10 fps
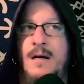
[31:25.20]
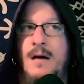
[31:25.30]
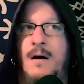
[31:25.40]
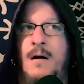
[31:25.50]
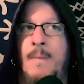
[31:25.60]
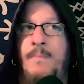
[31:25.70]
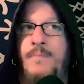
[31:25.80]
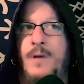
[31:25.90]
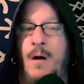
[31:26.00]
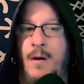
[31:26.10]
um,
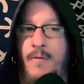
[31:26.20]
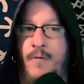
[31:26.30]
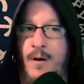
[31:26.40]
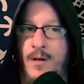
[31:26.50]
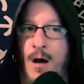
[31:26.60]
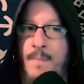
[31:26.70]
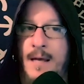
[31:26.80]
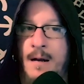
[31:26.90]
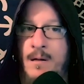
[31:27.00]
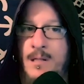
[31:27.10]
on, uh, for, to
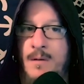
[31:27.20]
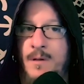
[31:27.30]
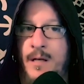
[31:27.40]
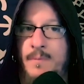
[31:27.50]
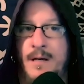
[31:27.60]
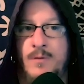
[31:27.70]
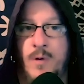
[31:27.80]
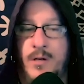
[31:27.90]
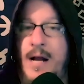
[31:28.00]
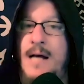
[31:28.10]
update on some things because
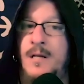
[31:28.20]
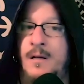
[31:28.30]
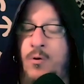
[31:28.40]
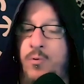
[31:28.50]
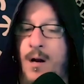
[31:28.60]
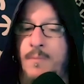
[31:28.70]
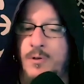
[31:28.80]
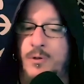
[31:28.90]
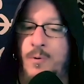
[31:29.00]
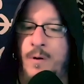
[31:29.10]
Richard has an incredible
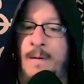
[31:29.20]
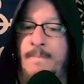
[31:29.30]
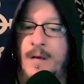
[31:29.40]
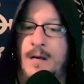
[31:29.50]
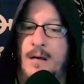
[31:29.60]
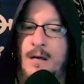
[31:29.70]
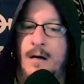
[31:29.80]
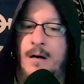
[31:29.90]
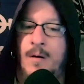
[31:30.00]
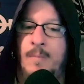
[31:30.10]
story.
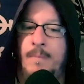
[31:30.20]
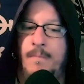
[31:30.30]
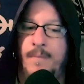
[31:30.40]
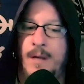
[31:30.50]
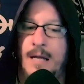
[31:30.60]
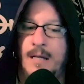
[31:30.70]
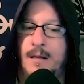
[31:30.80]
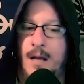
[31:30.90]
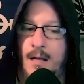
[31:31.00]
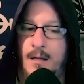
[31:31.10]
Um, he
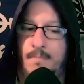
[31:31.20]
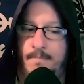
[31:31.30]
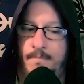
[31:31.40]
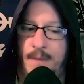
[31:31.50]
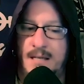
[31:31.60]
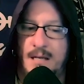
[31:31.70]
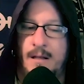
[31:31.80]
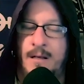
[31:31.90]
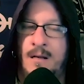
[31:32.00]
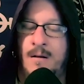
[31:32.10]
he
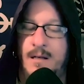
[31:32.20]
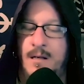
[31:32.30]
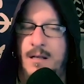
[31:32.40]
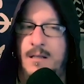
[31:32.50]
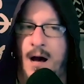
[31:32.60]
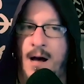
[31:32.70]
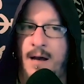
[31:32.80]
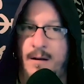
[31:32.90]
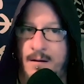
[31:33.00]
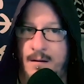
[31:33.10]
basically nearly he
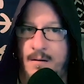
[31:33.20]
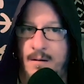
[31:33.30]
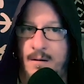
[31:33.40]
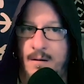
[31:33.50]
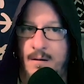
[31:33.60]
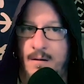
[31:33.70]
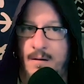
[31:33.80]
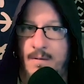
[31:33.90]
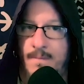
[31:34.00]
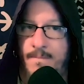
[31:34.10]
died
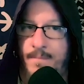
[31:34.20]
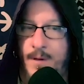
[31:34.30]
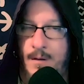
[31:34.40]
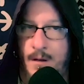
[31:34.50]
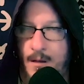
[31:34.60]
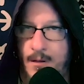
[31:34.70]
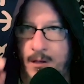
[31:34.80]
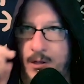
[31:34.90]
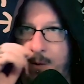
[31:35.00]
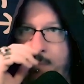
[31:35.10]
and in, in
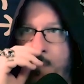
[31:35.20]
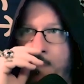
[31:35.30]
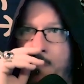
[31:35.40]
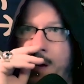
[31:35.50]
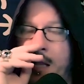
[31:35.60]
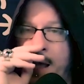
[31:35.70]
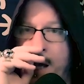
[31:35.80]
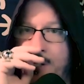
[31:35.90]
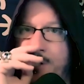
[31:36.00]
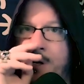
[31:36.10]
some form or way
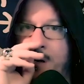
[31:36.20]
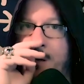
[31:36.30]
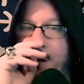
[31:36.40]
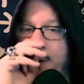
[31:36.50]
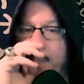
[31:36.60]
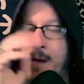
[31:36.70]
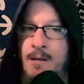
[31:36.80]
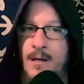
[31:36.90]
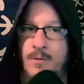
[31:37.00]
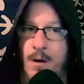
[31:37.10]
last year his
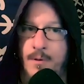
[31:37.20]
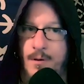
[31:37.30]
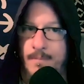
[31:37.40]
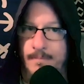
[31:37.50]
appendix ruptured